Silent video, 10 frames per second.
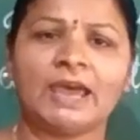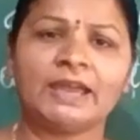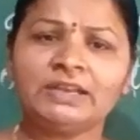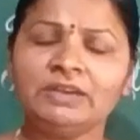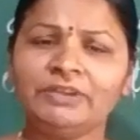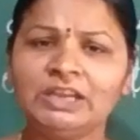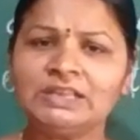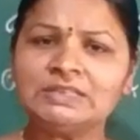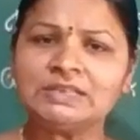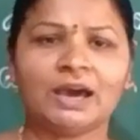
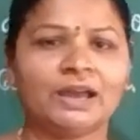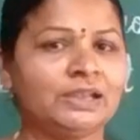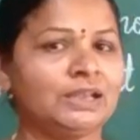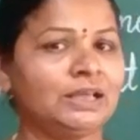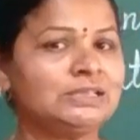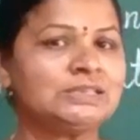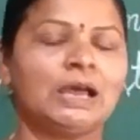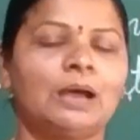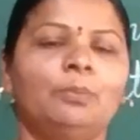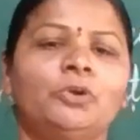activities are
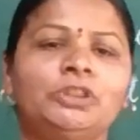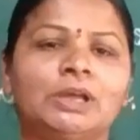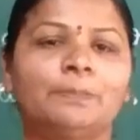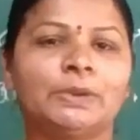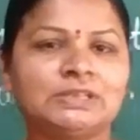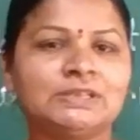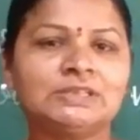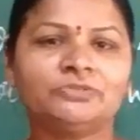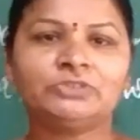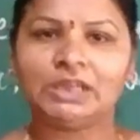tells about the
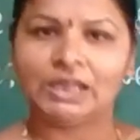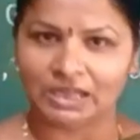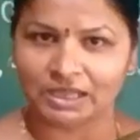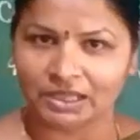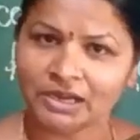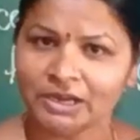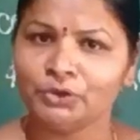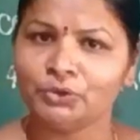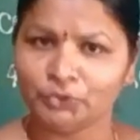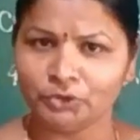presence of the air?
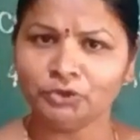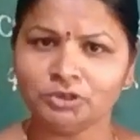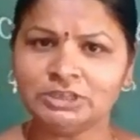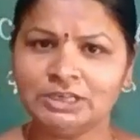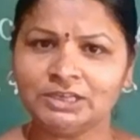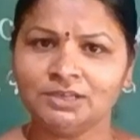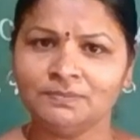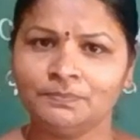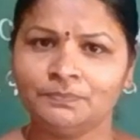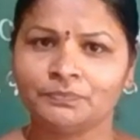Do you know children?